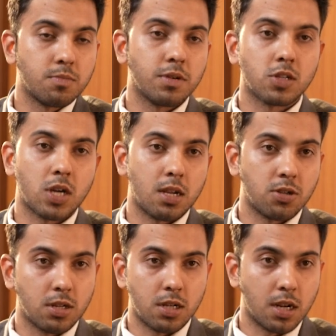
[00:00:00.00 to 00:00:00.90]
a big
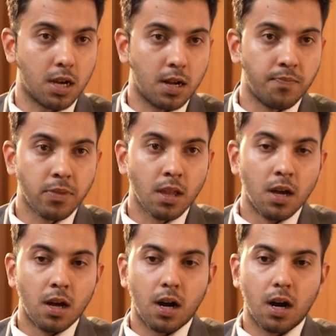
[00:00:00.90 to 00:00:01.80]
challenge in India.
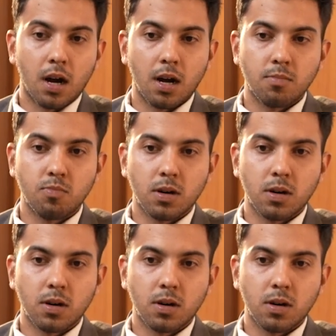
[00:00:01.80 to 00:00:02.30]
Our